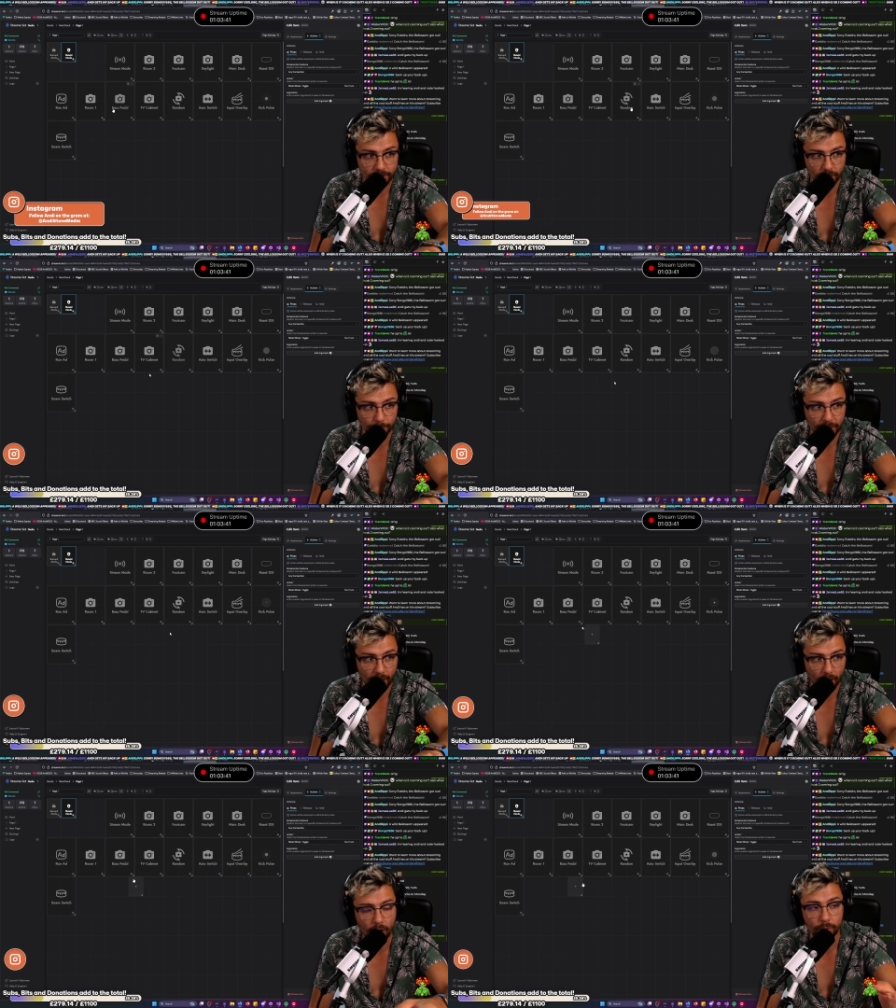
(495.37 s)
So they'll be
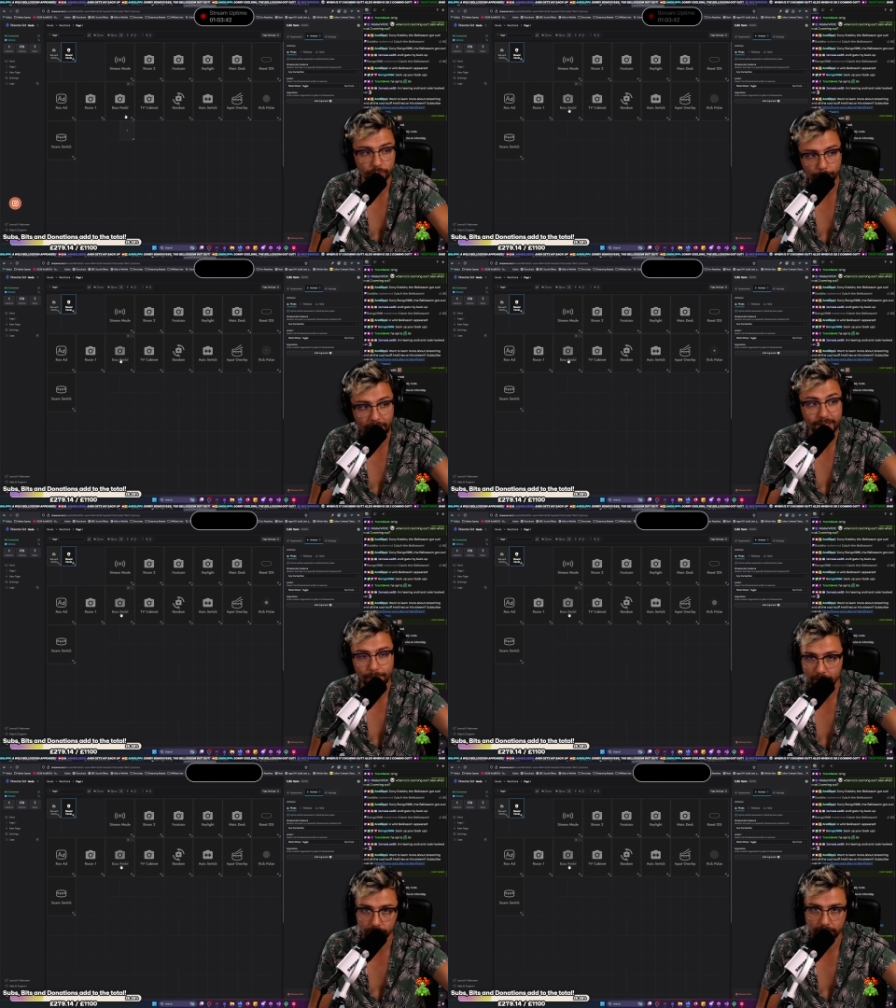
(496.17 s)
like, oh, the bass
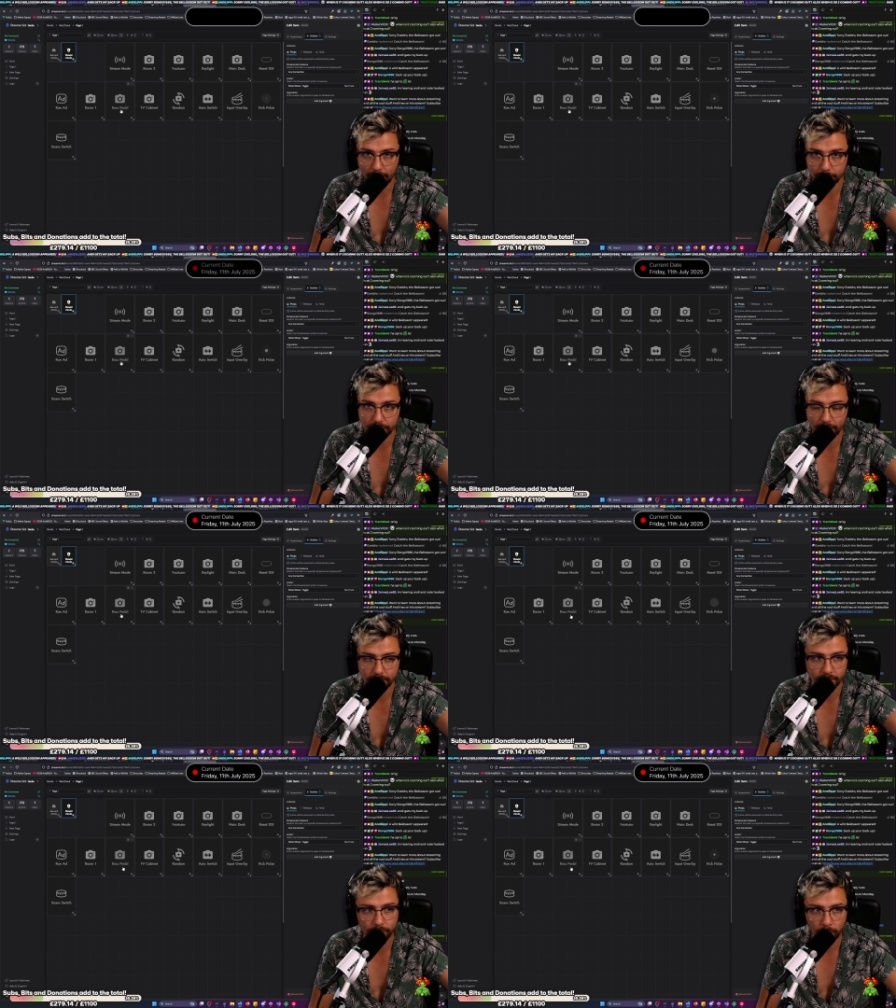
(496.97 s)
pedal camera's
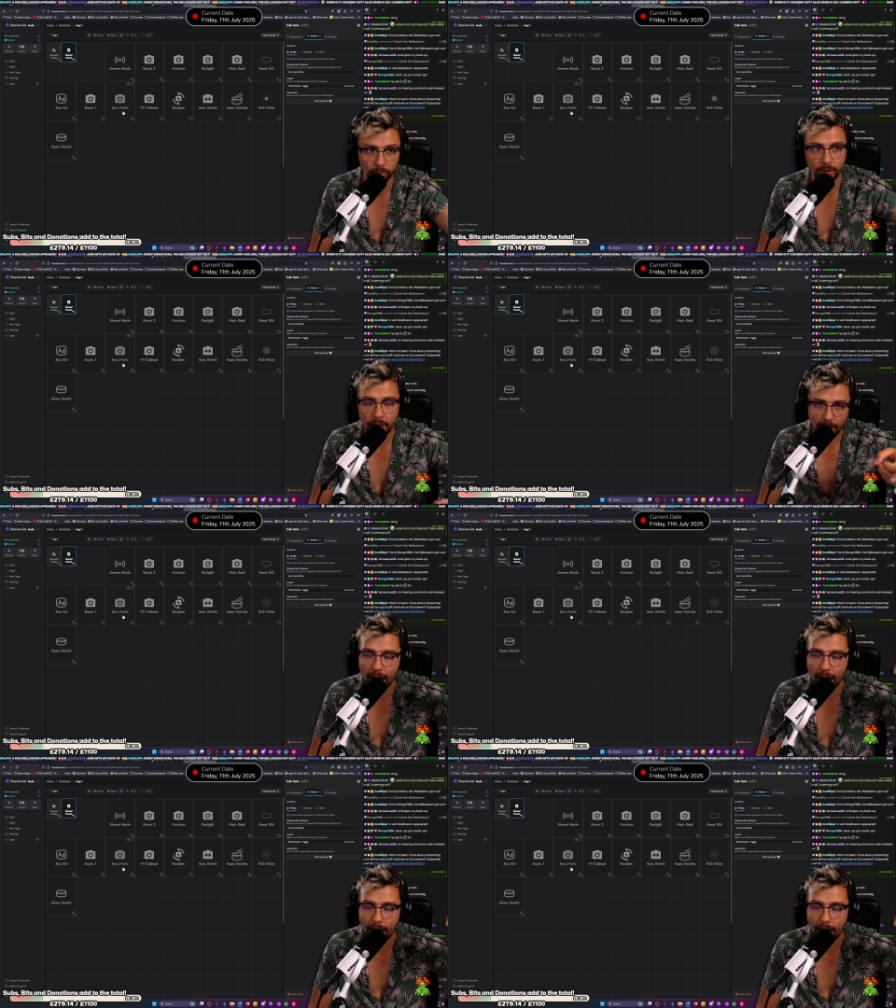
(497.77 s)
active. Cool.